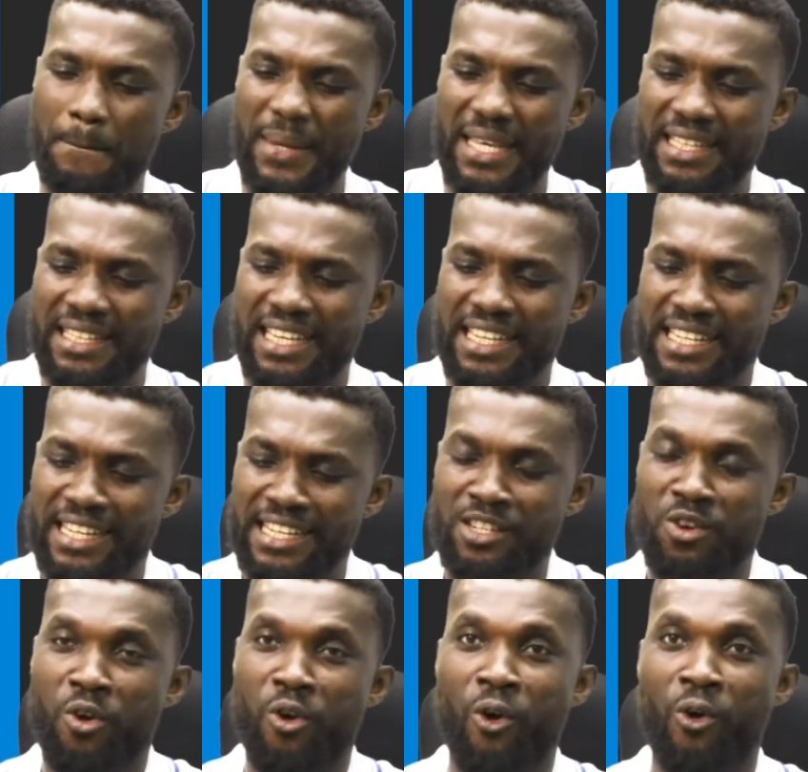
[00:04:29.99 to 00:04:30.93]

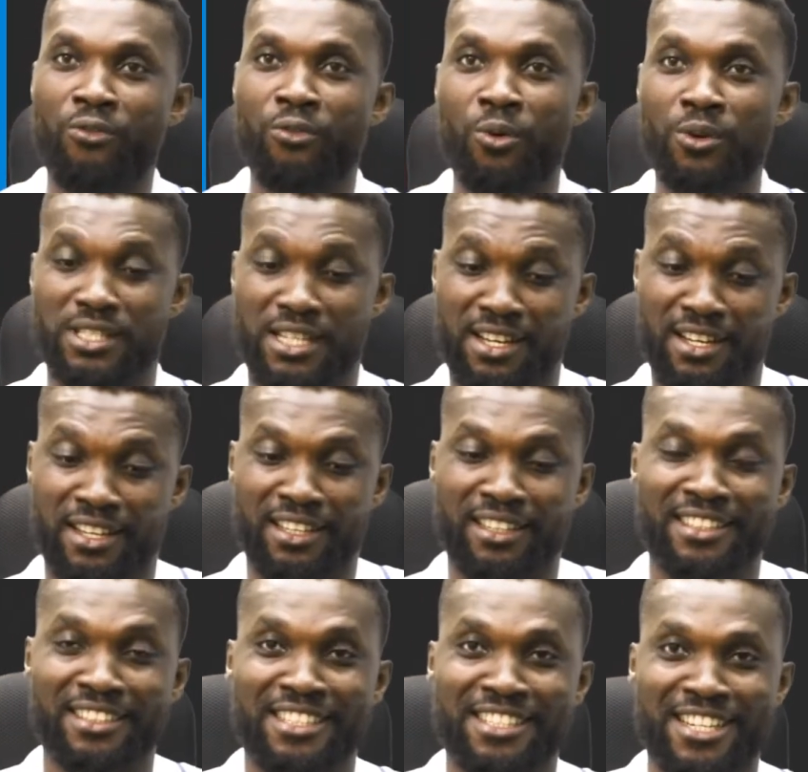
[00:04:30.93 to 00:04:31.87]
beginning of what?
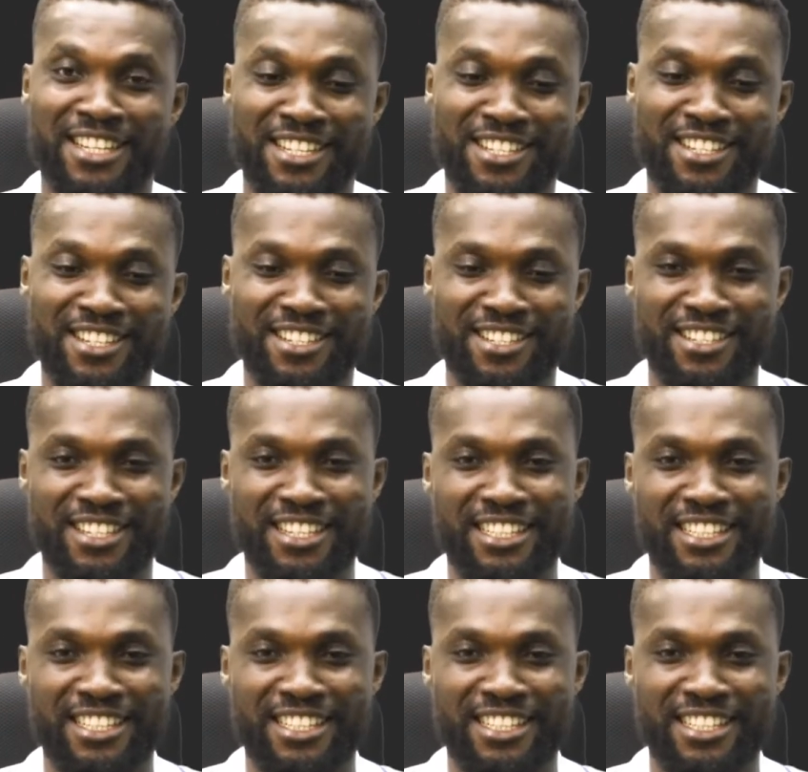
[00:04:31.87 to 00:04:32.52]
The